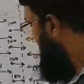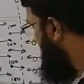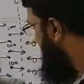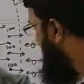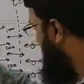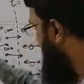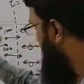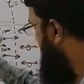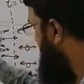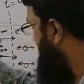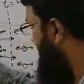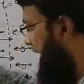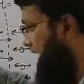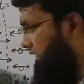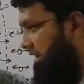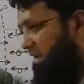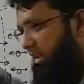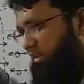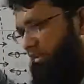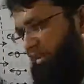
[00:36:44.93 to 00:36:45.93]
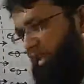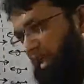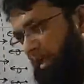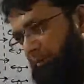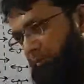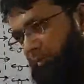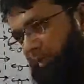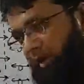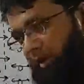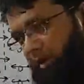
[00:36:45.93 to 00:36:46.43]
Battle is
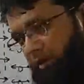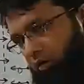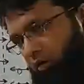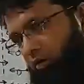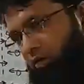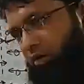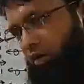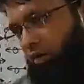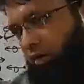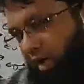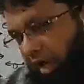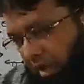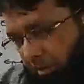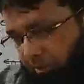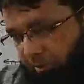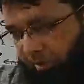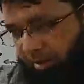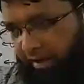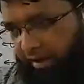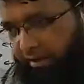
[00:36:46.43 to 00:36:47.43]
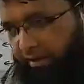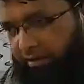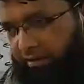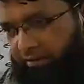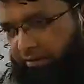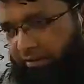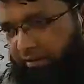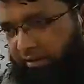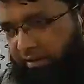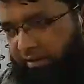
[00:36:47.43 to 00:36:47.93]
happening or not happening,
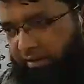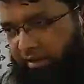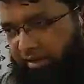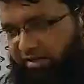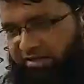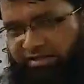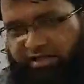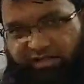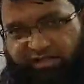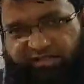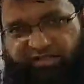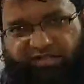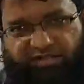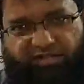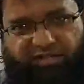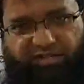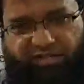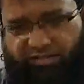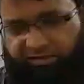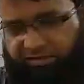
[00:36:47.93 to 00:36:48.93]
it's just